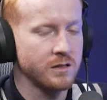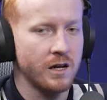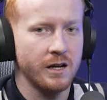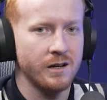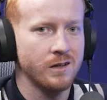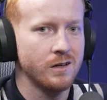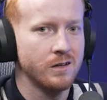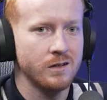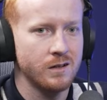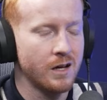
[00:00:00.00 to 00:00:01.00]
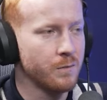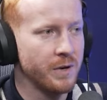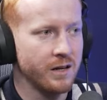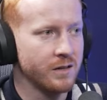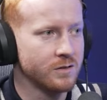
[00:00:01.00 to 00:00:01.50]
It's like, nah,
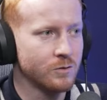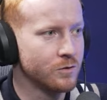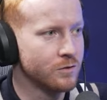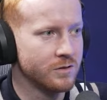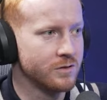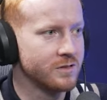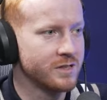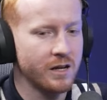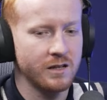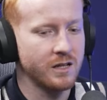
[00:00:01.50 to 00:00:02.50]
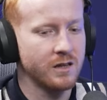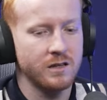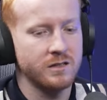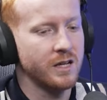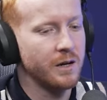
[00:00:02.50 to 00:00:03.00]
mate, it's all good. Say it's either
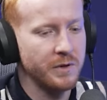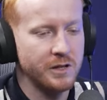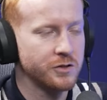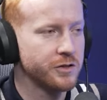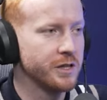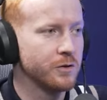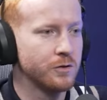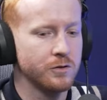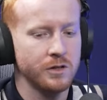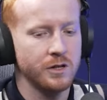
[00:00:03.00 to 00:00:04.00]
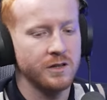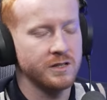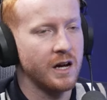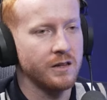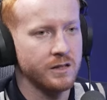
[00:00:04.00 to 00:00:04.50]
the same industry or, you know,
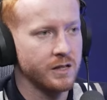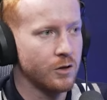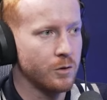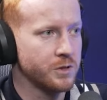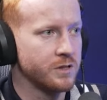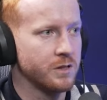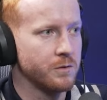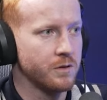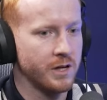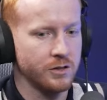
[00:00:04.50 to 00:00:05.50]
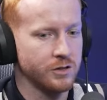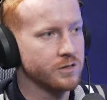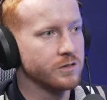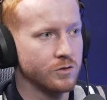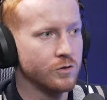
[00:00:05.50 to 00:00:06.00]
there's other lender options that are
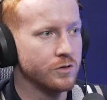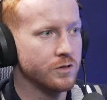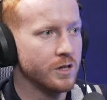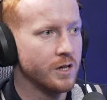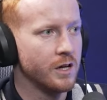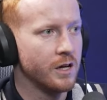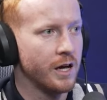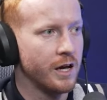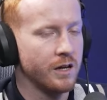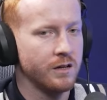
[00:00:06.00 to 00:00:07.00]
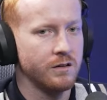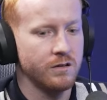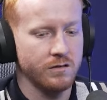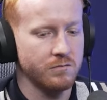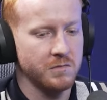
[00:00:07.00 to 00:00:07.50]
just as good.
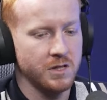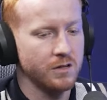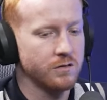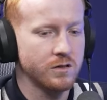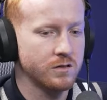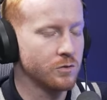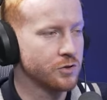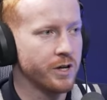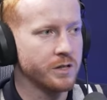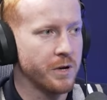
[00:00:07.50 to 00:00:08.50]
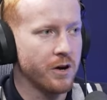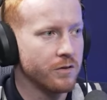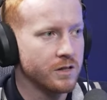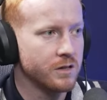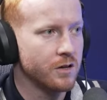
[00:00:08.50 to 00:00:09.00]
And, you know, it's all transparent. There's